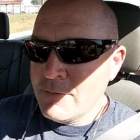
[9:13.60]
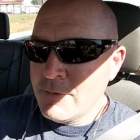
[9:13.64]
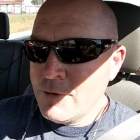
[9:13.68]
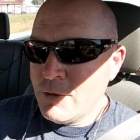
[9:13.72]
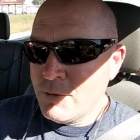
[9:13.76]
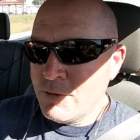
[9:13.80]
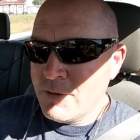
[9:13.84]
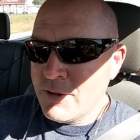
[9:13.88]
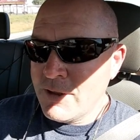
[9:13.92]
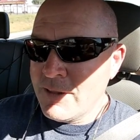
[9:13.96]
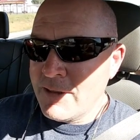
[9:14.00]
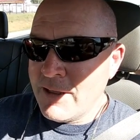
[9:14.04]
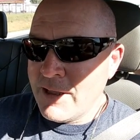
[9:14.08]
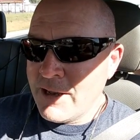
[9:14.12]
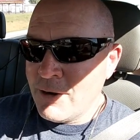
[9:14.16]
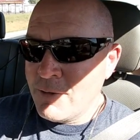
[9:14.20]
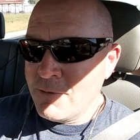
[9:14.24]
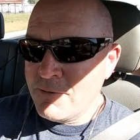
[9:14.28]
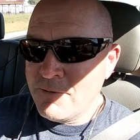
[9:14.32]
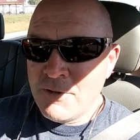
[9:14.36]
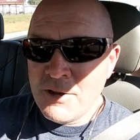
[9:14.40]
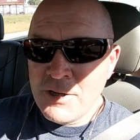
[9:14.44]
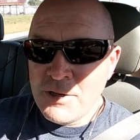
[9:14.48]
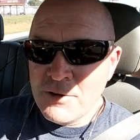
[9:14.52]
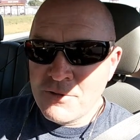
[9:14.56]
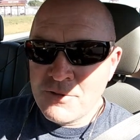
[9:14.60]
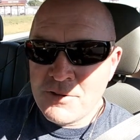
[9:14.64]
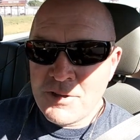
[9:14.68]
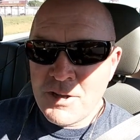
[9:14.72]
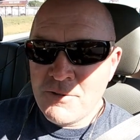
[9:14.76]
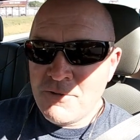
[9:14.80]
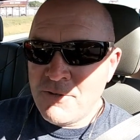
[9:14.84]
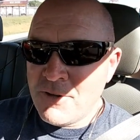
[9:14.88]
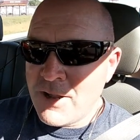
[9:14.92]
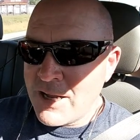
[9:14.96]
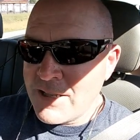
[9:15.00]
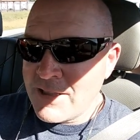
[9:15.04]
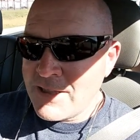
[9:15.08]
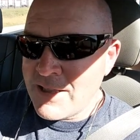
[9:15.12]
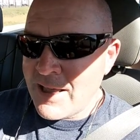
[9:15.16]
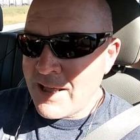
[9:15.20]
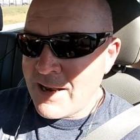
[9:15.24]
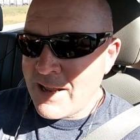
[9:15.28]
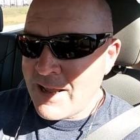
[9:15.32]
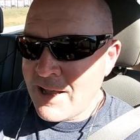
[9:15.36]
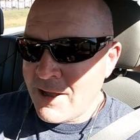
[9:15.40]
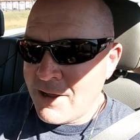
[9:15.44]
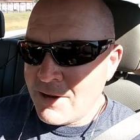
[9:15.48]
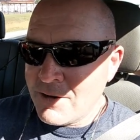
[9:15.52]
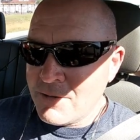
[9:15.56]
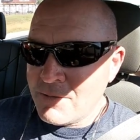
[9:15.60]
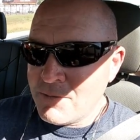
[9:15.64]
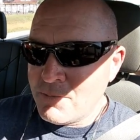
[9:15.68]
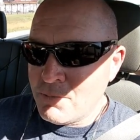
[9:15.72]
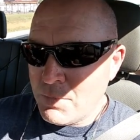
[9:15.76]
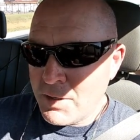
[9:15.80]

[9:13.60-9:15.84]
You think they don't figure stuff like that out?